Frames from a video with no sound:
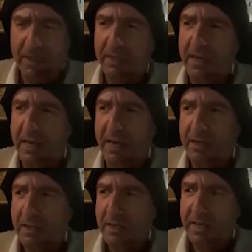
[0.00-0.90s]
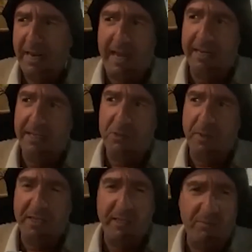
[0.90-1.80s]
Yeah. And I didn't
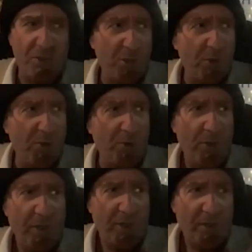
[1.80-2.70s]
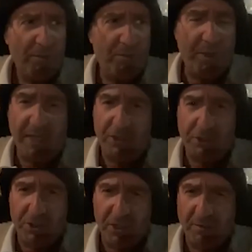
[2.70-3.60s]
expect him to be
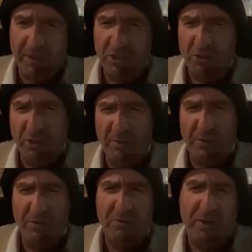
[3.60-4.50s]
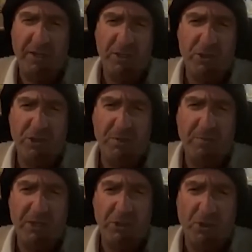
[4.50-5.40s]
interested in my story, but he was very interested in
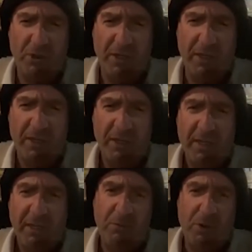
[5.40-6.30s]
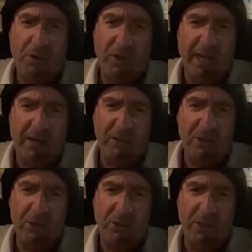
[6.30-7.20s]
my story. He wrote a letter
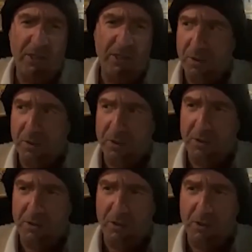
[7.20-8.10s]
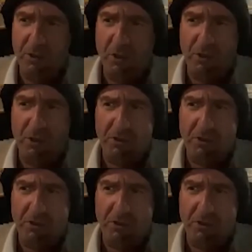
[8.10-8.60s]
to the New